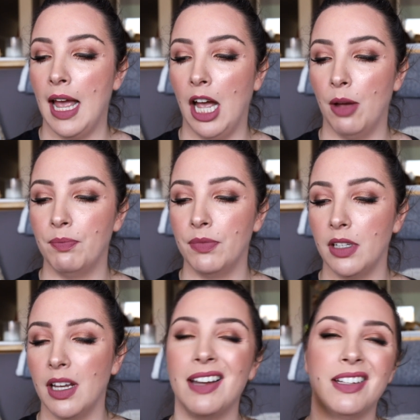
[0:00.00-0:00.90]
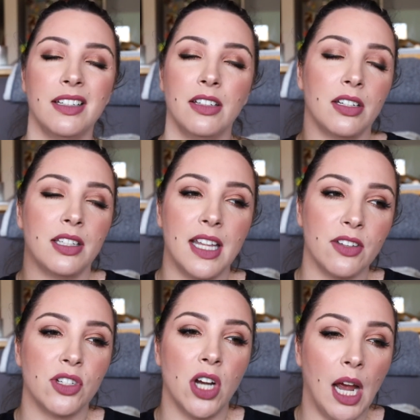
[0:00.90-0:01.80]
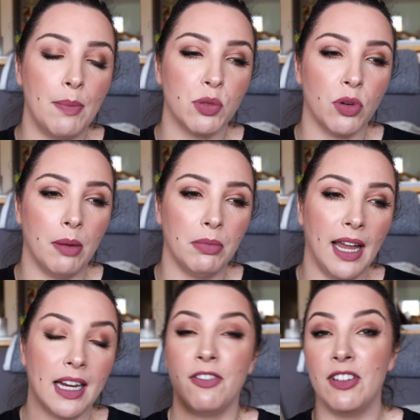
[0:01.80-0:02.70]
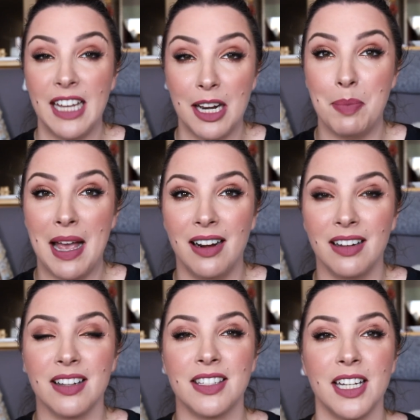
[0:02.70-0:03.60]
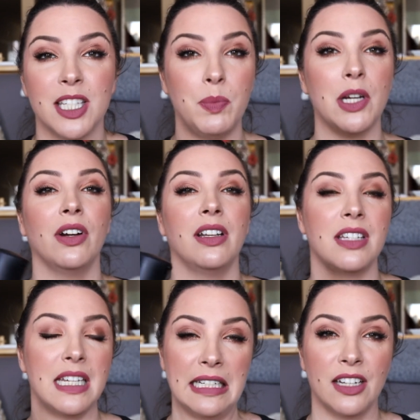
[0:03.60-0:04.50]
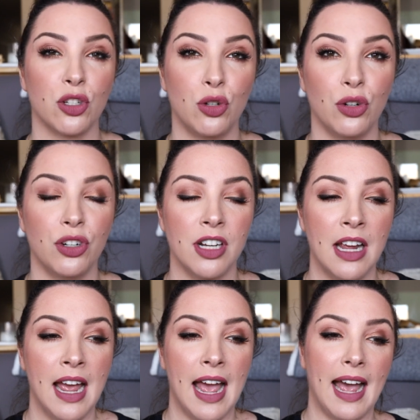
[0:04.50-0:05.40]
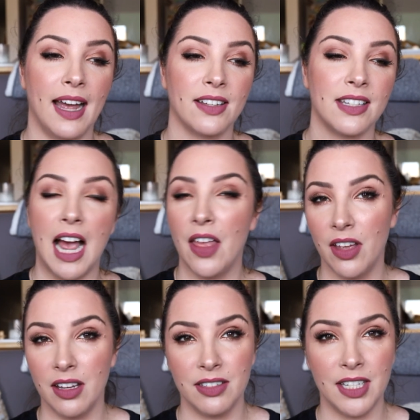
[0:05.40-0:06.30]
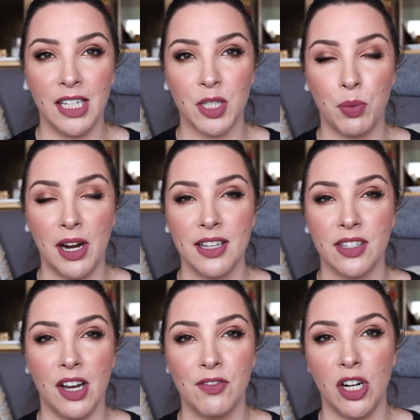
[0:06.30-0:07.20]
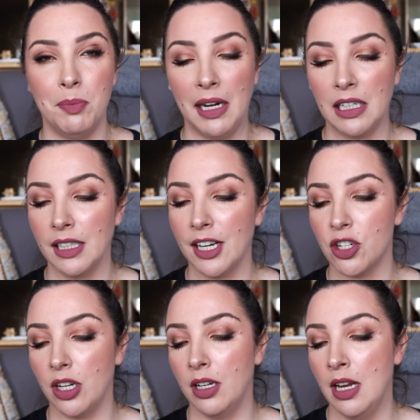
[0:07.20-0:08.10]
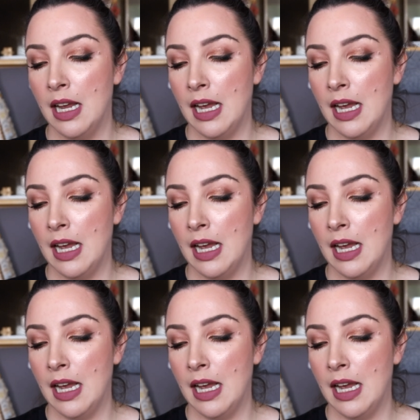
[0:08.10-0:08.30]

um, I, there's times where I'm like, I forget about it because the experience isn't as good as other setting sprays that I've got in my collection.